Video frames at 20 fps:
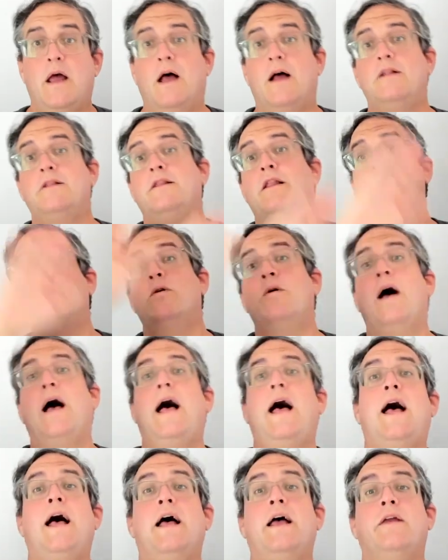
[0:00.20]

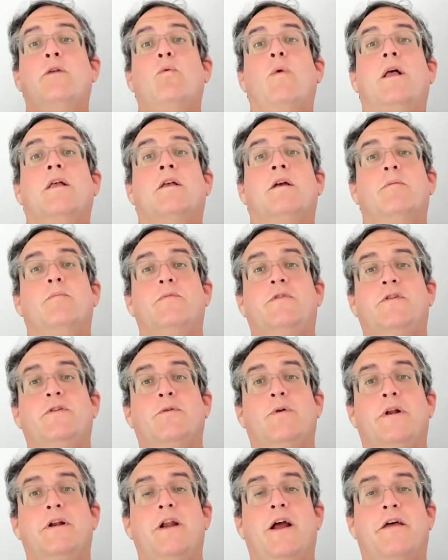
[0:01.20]
Aloha, and welcome
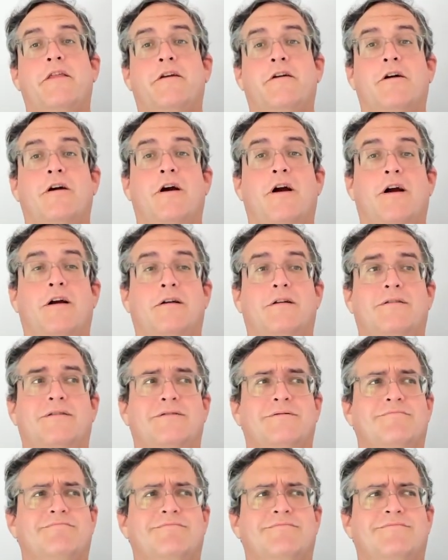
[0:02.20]
to another
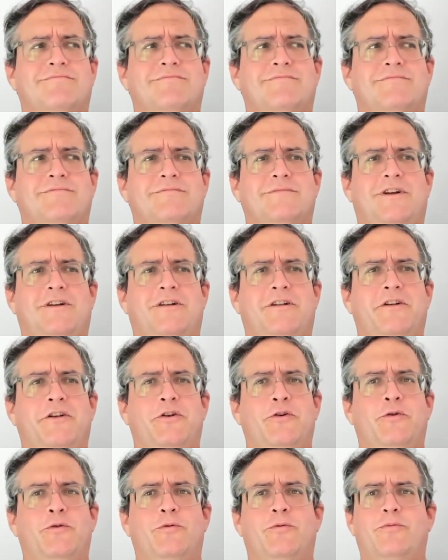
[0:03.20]

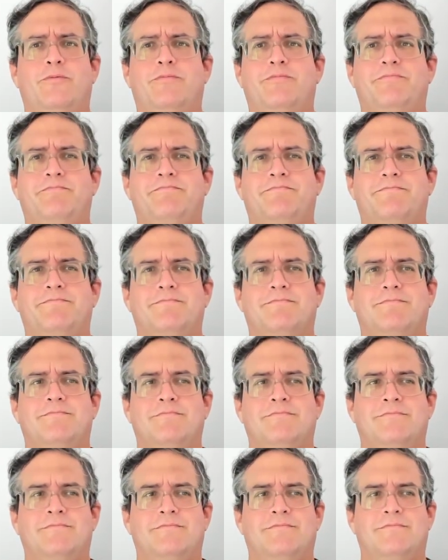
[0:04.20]
all-new,
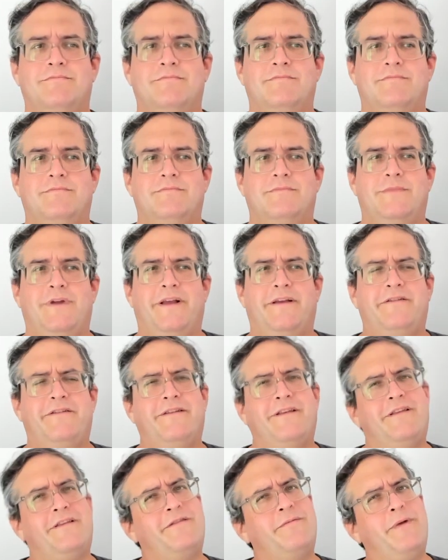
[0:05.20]

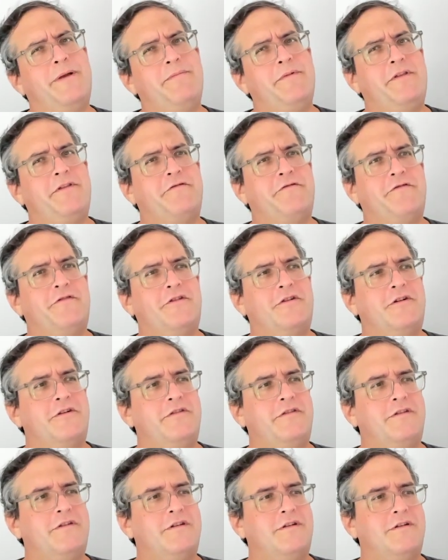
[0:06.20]
actually, this might be the
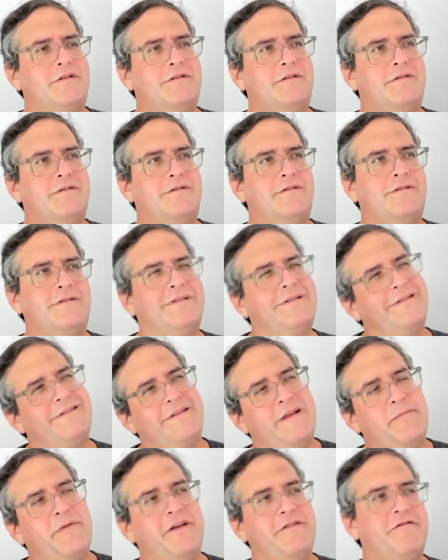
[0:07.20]
first,
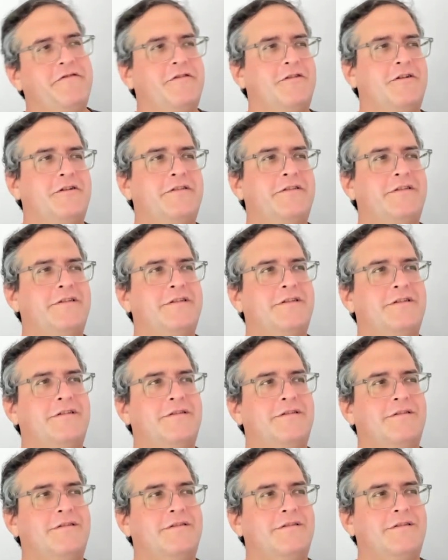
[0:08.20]
semi-first,
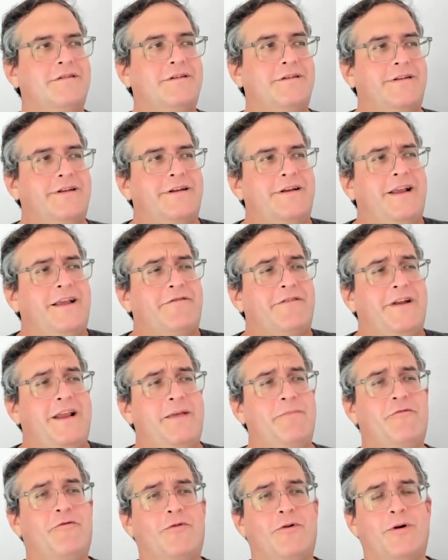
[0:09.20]
didn't have a
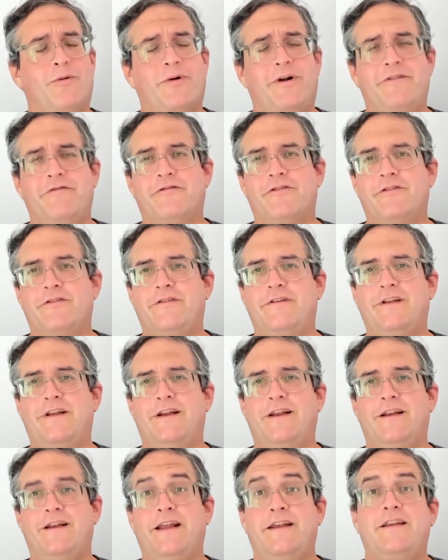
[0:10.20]
name for it when I first did
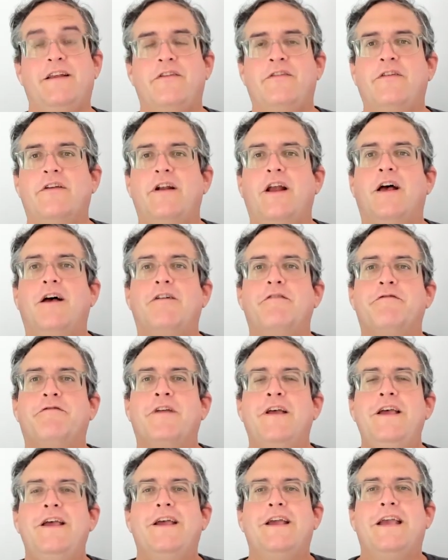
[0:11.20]
it, edition of
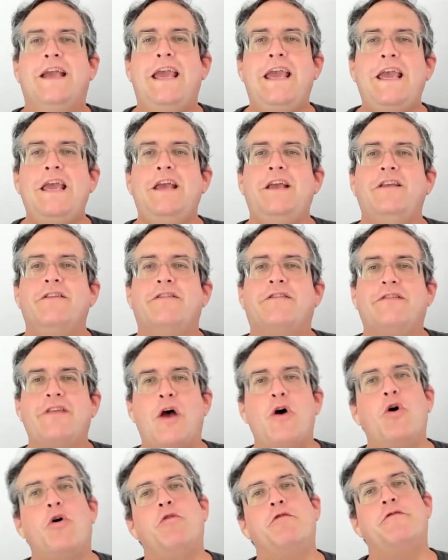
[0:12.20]
He's
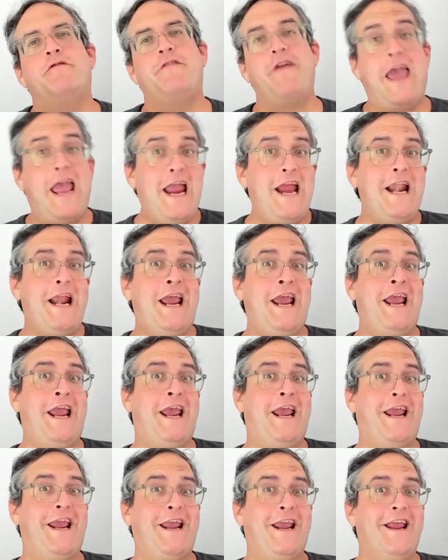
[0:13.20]
So
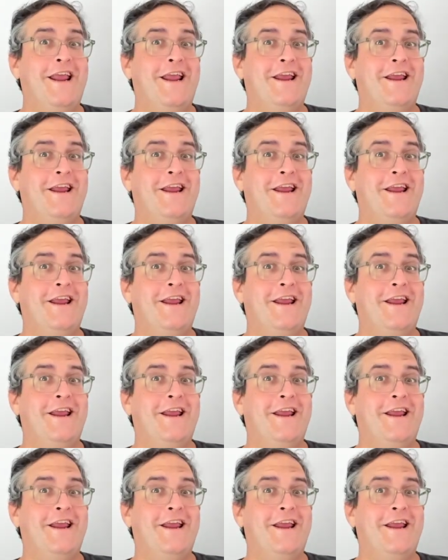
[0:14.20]
Vaeni!